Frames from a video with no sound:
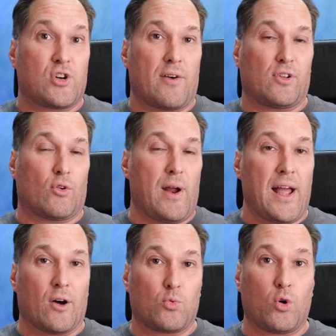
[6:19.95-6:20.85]
to travel
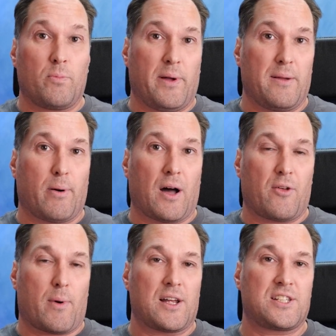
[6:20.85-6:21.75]
around would be by
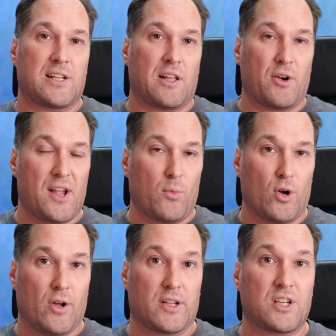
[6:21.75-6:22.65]
the mycelial
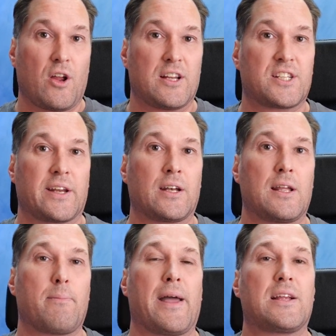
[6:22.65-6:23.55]
network. So it
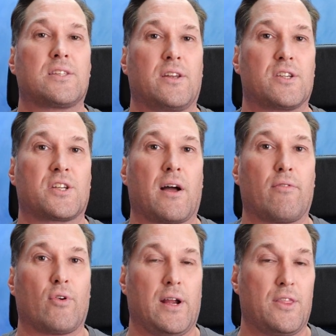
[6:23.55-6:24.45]
suddenly makes the
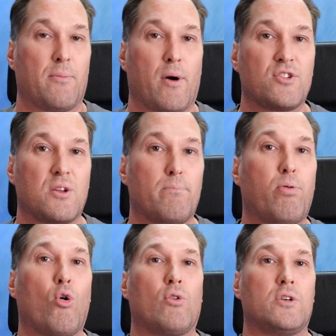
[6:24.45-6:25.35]
Discovery the most
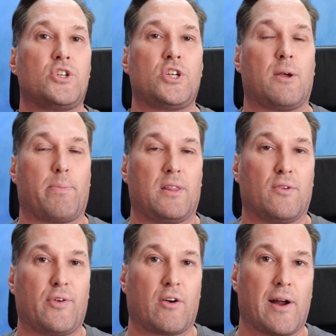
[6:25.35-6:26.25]
important ship in the
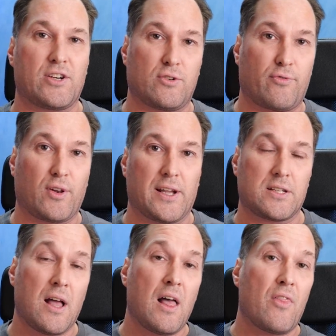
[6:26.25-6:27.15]
Federation fleet.
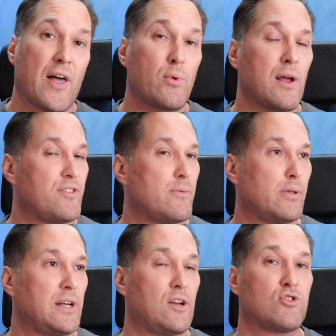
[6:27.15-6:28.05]
They would have the
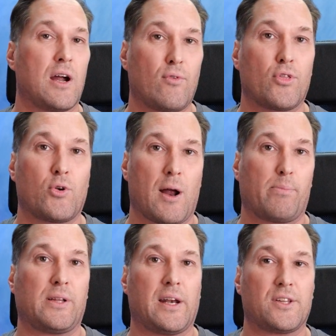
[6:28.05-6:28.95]
ability to travel throughout
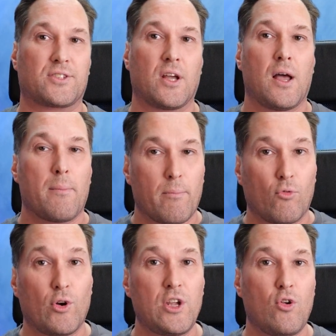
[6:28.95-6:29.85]
planets,
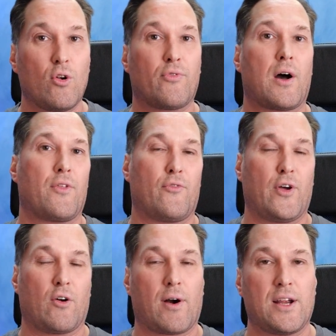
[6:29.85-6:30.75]
reunify the
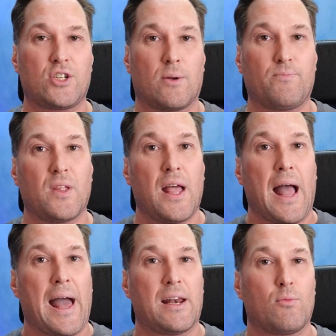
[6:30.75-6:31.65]
Federation,
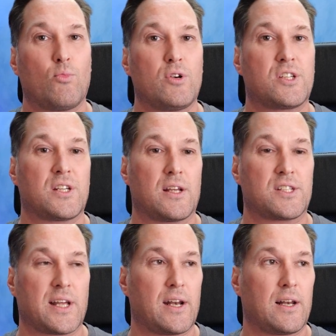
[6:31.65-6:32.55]
and it would
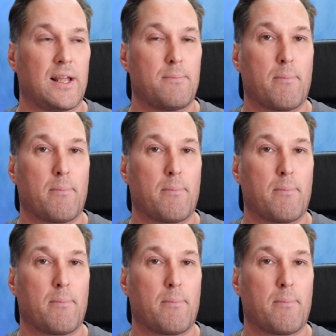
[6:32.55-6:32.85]
suddenly